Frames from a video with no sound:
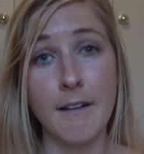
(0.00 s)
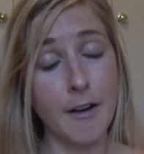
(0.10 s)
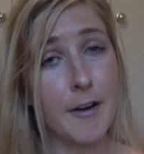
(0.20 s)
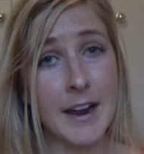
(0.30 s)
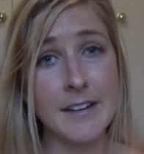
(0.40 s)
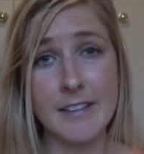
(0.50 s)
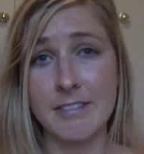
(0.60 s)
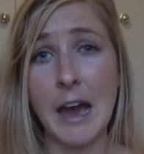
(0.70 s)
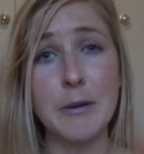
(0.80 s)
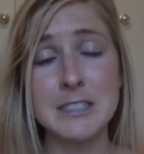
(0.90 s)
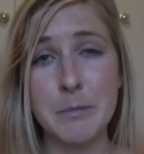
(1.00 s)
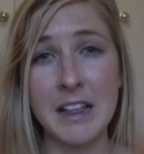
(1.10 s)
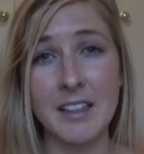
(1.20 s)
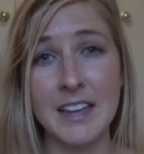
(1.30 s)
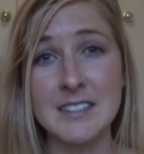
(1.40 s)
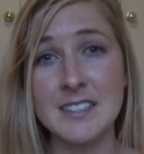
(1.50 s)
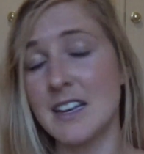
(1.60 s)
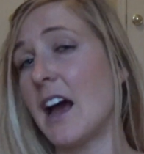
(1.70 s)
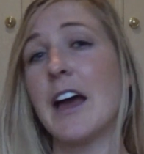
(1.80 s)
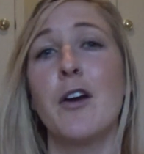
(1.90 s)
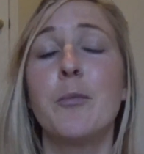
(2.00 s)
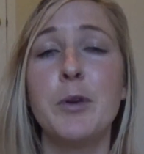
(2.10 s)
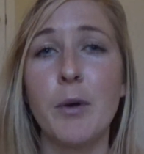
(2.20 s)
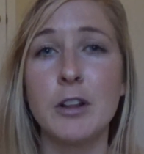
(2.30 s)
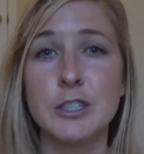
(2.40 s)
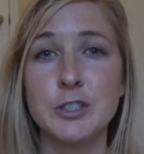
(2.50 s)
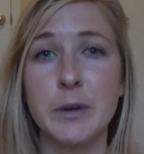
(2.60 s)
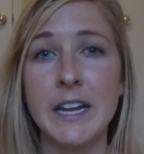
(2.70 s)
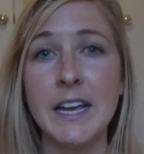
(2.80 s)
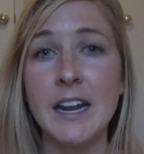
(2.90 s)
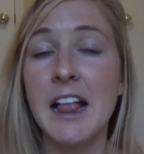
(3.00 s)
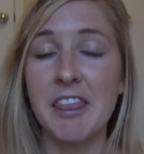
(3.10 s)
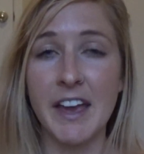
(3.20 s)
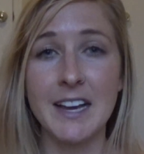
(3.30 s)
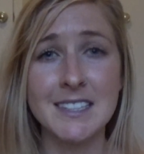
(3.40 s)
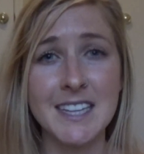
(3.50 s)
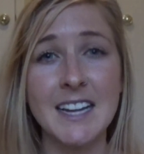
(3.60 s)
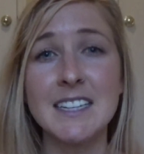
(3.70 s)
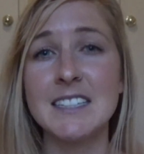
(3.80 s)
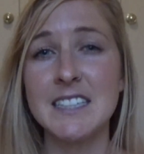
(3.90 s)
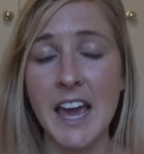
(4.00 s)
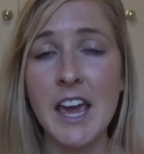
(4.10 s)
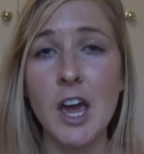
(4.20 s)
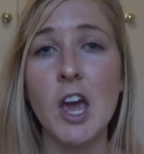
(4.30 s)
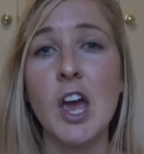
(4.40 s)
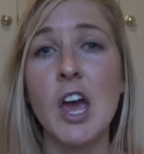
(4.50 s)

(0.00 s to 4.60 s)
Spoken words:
All right, that was my list. I hope you all enjoyed it. Like I said, take